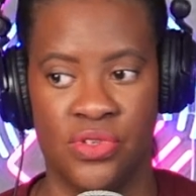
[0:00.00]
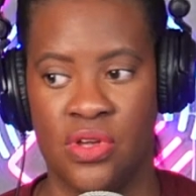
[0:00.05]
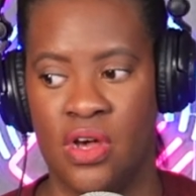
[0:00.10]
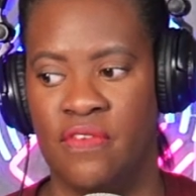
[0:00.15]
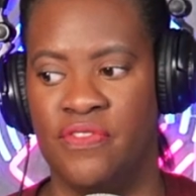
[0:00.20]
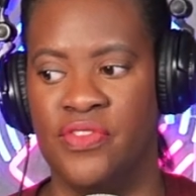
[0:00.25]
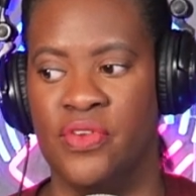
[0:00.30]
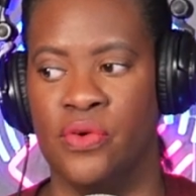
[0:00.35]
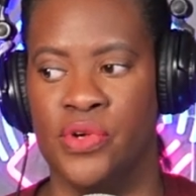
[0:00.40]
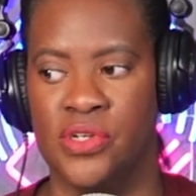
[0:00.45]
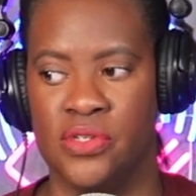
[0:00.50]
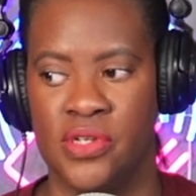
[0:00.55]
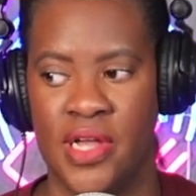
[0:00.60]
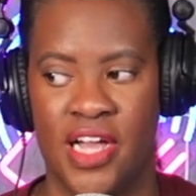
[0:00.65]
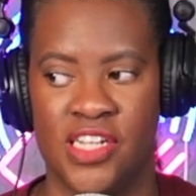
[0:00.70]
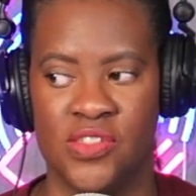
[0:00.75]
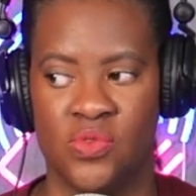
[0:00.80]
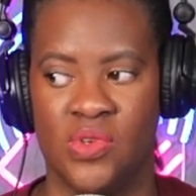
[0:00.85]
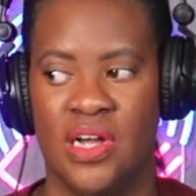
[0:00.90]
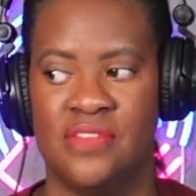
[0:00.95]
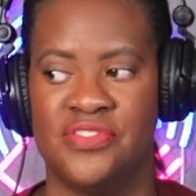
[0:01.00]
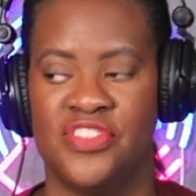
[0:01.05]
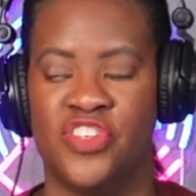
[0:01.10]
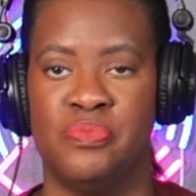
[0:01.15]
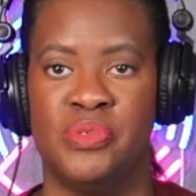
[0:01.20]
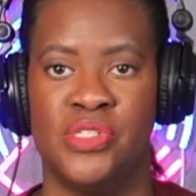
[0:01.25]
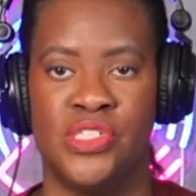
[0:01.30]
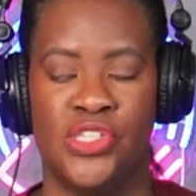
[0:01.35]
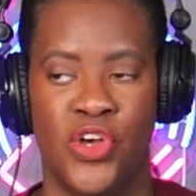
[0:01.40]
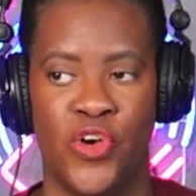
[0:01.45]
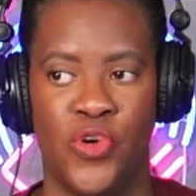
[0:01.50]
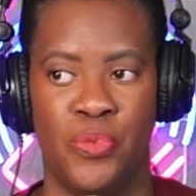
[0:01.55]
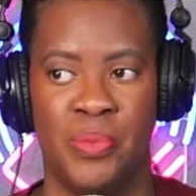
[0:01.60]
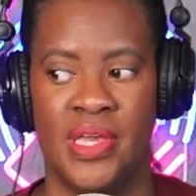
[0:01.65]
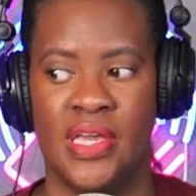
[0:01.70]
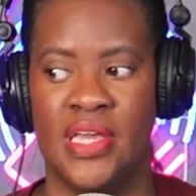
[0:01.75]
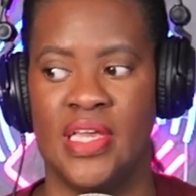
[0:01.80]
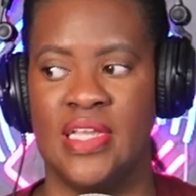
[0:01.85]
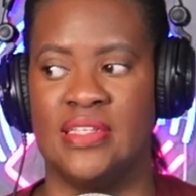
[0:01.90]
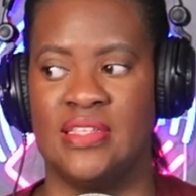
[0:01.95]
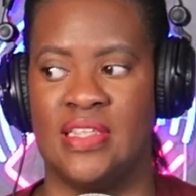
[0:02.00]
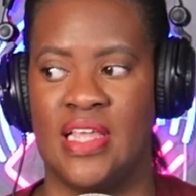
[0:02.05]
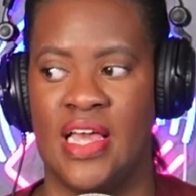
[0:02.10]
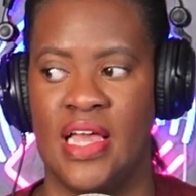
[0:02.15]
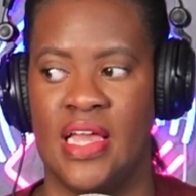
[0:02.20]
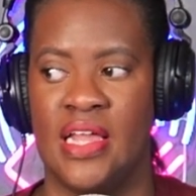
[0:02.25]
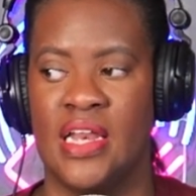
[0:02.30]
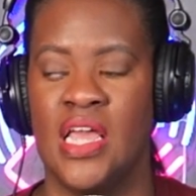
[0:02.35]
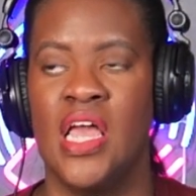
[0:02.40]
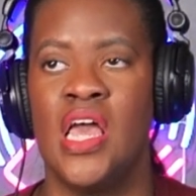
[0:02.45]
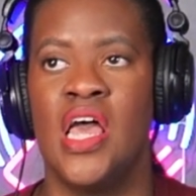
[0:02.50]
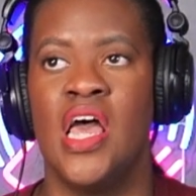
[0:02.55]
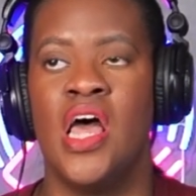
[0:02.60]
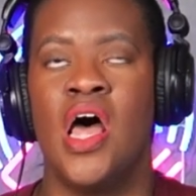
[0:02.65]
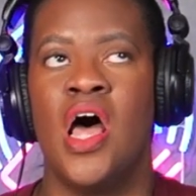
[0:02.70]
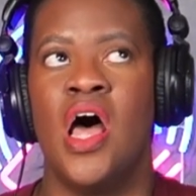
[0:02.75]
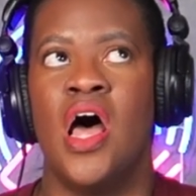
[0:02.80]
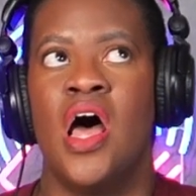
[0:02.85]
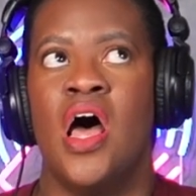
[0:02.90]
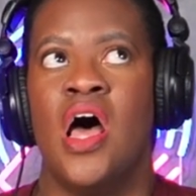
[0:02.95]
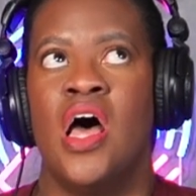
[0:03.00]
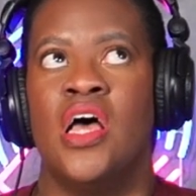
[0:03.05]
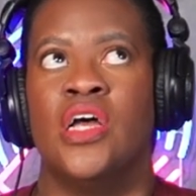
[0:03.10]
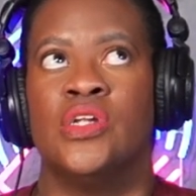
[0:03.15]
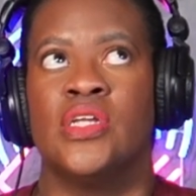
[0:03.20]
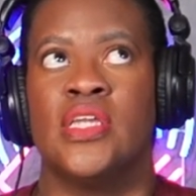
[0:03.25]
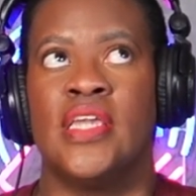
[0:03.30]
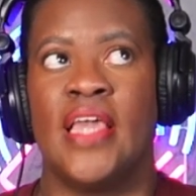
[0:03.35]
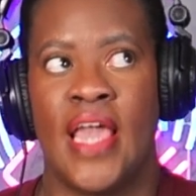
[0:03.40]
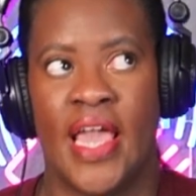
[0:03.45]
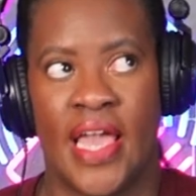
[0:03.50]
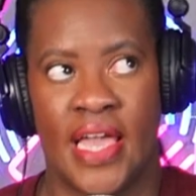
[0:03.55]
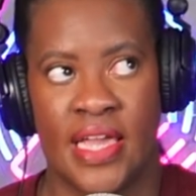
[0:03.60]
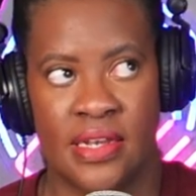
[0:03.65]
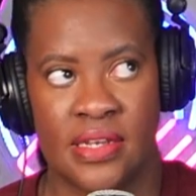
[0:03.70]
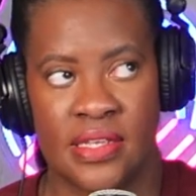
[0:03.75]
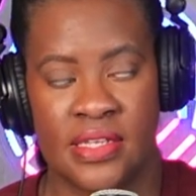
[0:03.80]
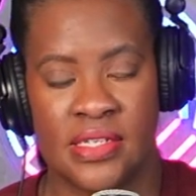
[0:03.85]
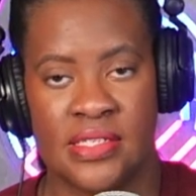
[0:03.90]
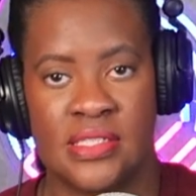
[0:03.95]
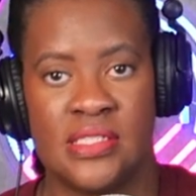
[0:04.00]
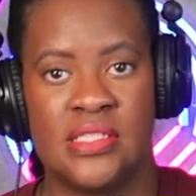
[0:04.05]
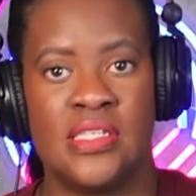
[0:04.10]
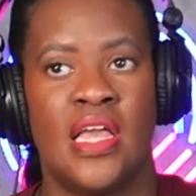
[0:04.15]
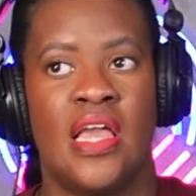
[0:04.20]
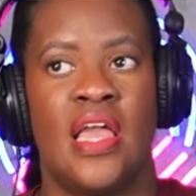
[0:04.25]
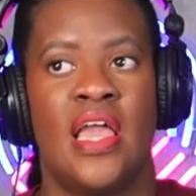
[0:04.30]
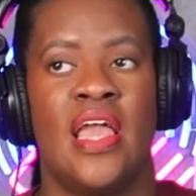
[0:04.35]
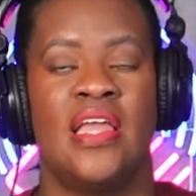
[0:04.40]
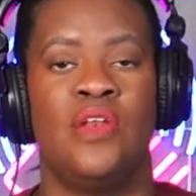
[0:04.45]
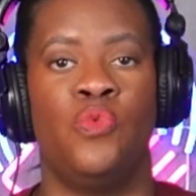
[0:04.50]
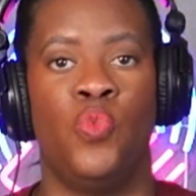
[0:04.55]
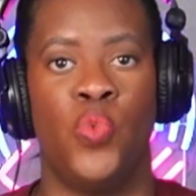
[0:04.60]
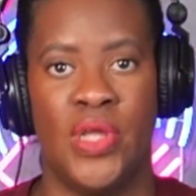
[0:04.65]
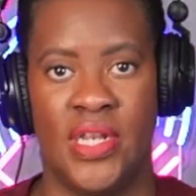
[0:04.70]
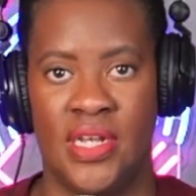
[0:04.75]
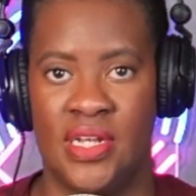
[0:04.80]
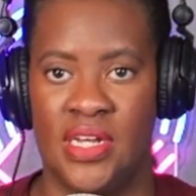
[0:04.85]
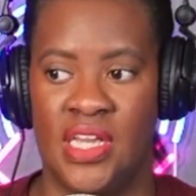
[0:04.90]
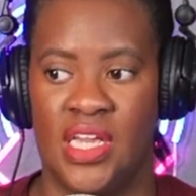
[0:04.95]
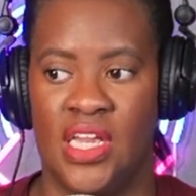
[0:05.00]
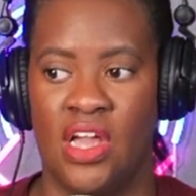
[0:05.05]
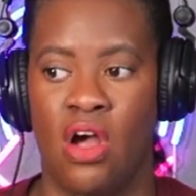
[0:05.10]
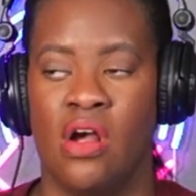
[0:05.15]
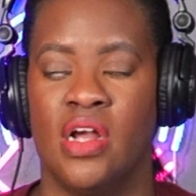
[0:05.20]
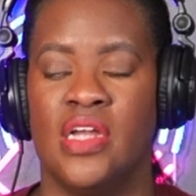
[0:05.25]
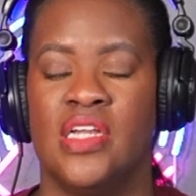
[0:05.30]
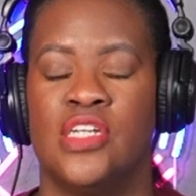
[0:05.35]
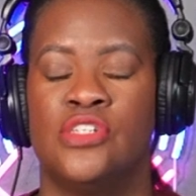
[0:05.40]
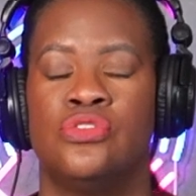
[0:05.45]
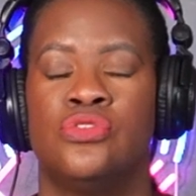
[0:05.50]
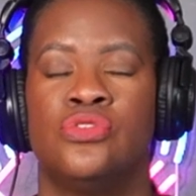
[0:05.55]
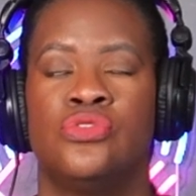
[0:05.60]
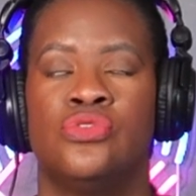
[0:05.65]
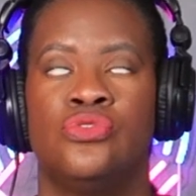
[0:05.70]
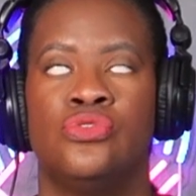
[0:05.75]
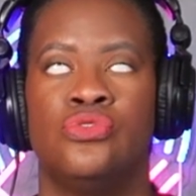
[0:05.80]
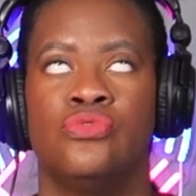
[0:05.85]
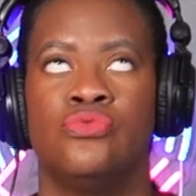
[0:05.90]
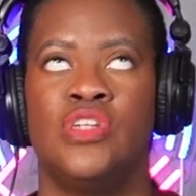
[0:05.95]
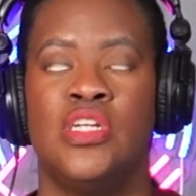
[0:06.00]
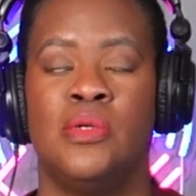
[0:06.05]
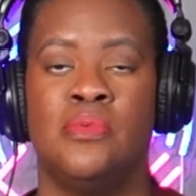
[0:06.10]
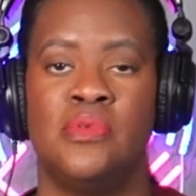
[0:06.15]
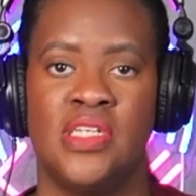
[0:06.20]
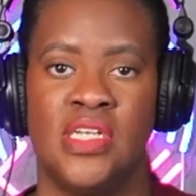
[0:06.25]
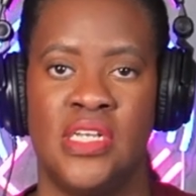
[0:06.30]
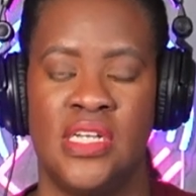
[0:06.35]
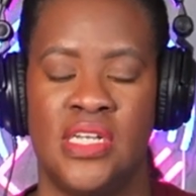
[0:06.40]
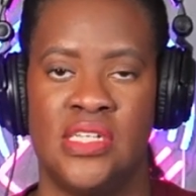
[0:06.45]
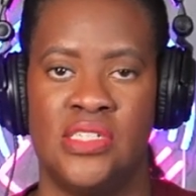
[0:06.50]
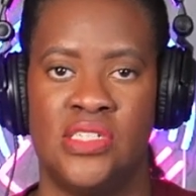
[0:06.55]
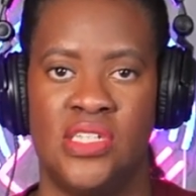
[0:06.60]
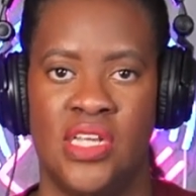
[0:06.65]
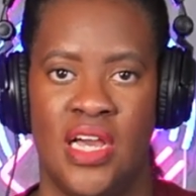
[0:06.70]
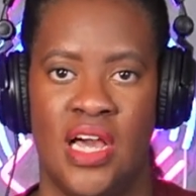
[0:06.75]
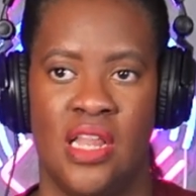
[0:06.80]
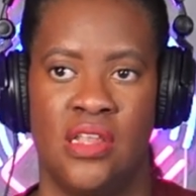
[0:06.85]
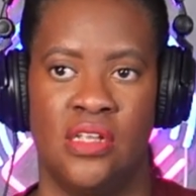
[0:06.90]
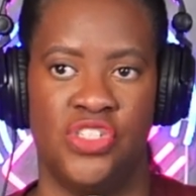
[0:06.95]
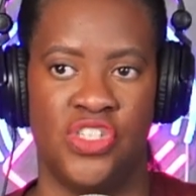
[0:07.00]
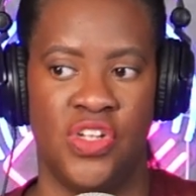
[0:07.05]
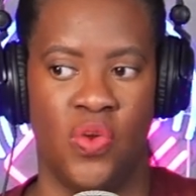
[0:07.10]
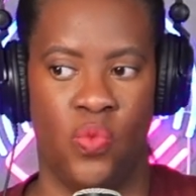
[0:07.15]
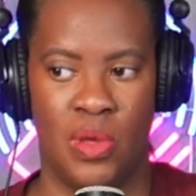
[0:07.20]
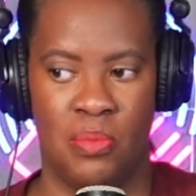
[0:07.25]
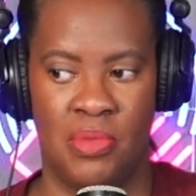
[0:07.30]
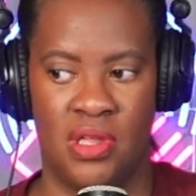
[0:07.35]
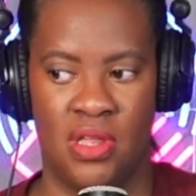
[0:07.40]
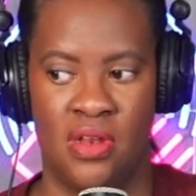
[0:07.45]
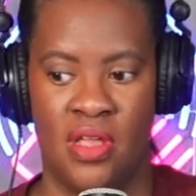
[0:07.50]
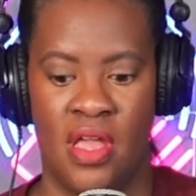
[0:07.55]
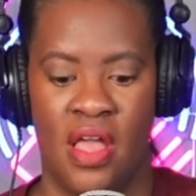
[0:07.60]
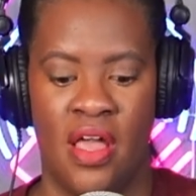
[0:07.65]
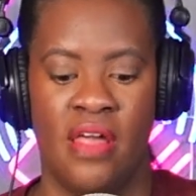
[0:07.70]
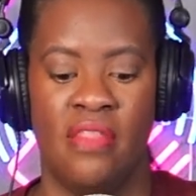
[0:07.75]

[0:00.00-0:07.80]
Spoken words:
of The Real Housewives of Potomac, is that Candace and Wendy are extremely intelligent women.